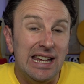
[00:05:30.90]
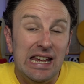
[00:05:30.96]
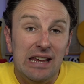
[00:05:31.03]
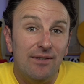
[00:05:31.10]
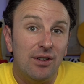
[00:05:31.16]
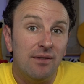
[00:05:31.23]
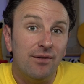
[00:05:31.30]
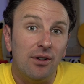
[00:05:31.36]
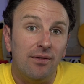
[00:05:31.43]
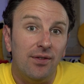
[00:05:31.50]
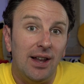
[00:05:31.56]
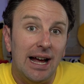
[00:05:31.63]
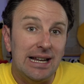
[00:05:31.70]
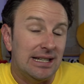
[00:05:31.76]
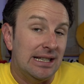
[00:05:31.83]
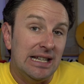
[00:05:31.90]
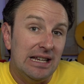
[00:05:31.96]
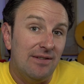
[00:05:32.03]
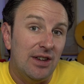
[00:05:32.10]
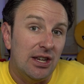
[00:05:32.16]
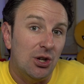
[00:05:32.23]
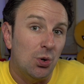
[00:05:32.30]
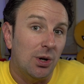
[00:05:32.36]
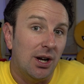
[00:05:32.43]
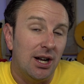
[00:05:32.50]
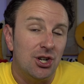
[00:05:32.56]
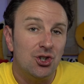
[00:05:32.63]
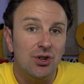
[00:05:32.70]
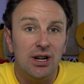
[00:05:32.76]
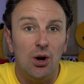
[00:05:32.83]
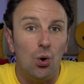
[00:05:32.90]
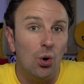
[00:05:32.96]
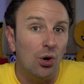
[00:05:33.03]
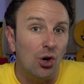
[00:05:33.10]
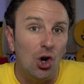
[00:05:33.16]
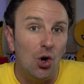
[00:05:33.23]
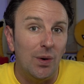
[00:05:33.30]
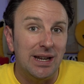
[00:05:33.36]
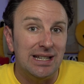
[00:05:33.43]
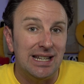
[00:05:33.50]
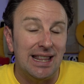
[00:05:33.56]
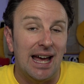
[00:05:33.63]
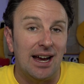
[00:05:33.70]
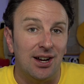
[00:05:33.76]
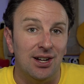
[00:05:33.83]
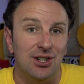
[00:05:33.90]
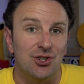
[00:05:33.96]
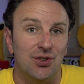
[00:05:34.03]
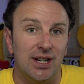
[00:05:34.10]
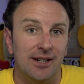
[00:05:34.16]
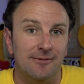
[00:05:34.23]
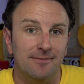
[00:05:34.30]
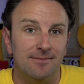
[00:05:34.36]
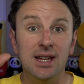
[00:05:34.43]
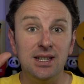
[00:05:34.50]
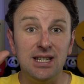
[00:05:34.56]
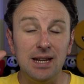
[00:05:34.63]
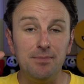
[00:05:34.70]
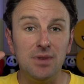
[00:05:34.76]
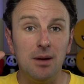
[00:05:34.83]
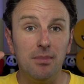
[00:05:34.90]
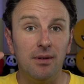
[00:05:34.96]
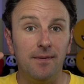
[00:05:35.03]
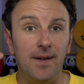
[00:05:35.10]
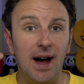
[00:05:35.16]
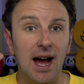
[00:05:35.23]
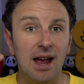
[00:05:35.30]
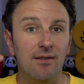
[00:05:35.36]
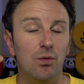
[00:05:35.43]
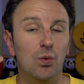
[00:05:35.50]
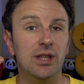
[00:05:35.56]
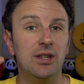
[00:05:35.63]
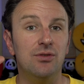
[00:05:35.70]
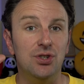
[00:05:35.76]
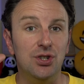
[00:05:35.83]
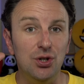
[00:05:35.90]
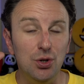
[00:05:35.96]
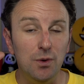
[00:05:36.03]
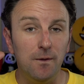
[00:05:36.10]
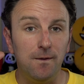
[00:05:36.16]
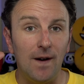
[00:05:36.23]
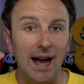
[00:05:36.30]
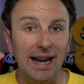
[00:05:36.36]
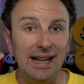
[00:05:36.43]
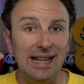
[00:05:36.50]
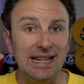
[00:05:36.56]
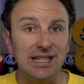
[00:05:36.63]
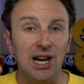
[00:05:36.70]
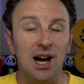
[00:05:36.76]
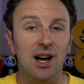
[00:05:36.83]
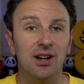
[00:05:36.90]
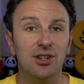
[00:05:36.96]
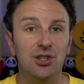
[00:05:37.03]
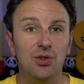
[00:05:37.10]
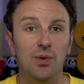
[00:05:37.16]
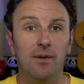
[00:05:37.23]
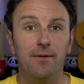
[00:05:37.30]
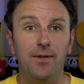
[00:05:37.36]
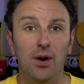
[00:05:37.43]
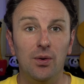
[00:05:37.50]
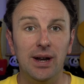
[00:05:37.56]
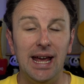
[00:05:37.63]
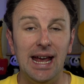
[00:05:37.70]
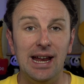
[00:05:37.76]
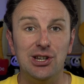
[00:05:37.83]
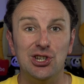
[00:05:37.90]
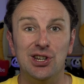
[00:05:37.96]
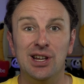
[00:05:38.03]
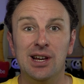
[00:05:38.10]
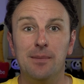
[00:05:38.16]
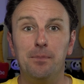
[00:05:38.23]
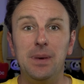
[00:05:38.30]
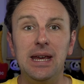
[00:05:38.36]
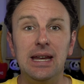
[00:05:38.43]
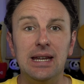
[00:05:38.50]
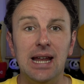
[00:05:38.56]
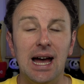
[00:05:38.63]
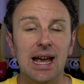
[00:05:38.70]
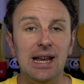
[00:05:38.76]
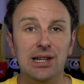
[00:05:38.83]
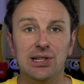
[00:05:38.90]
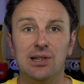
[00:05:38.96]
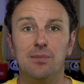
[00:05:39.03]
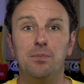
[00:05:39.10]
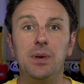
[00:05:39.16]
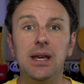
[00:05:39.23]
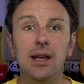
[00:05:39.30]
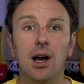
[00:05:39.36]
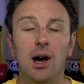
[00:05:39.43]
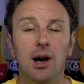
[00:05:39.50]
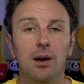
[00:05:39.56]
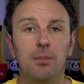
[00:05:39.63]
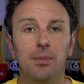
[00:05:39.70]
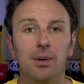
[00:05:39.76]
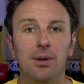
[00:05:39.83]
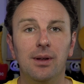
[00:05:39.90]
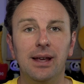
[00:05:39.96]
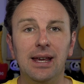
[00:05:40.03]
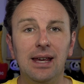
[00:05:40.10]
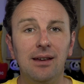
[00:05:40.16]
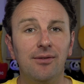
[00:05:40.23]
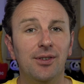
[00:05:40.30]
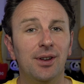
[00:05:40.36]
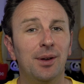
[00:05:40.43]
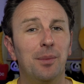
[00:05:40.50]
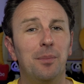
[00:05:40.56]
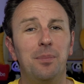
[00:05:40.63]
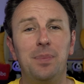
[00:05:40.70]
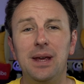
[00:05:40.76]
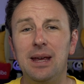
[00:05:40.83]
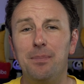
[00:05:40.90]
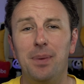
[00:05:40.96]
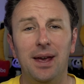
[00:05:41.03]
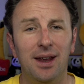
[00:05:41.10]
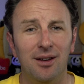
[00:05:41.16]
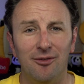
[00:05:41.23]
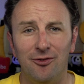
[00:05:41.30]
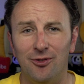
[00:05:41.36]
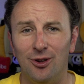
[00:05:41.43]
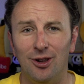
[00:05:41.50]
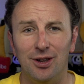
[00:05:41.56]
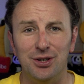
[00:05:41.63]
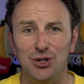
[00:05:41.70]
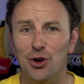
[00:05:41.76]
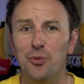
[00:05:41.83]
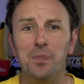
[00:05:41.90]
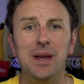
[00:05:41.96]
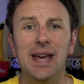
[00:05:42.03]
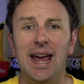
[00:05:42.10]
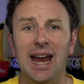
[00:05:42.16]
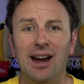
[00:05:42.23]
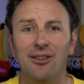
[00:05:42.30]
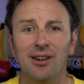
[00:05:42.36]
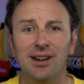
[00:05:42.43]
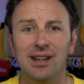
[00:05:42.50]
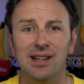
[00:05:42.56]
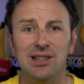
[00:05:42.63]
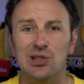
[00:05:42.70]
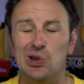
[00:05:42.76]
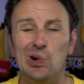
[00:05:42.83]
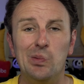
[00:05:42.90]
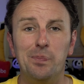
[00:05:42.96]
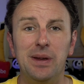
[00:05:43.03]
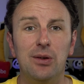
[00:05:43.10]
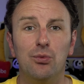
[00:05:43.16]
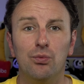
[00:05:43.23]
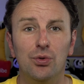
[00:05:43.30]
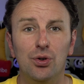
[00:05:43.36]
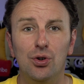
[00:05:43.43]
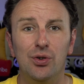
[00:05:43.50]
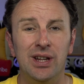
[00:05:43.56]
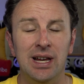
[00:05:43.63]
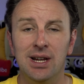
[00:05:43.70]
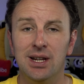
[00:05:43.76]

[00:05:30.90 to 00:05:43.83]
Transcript: even for flights leaving your country or going to that country. Tip number five, when you do finally talk to a phone agent, be nice, be humble, even be pitiful. Don't be arrogant, don't be rude,